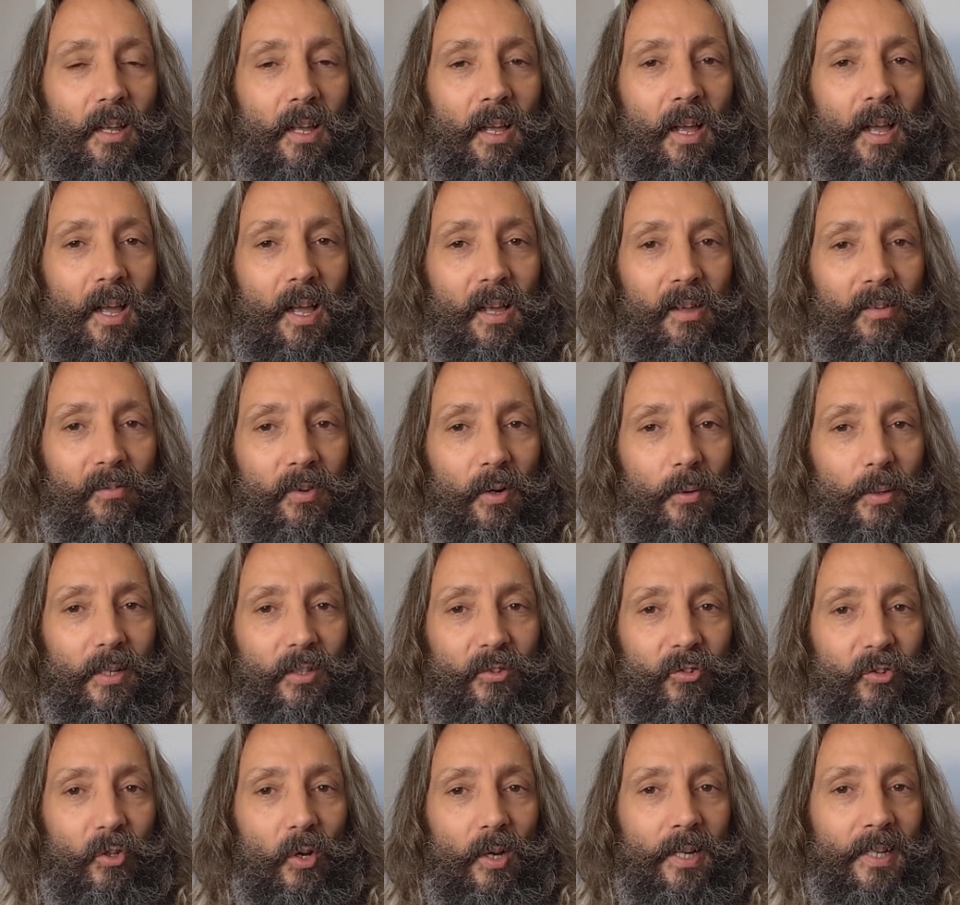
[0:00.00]
very
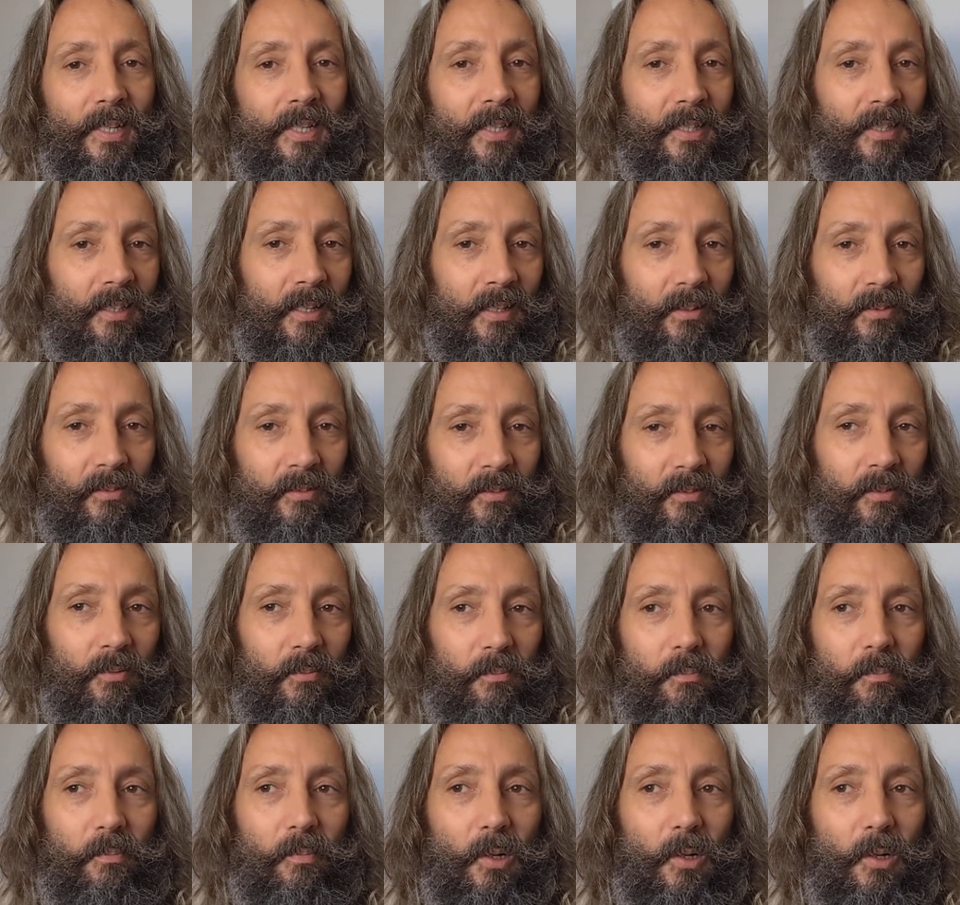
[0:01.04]
exciting, and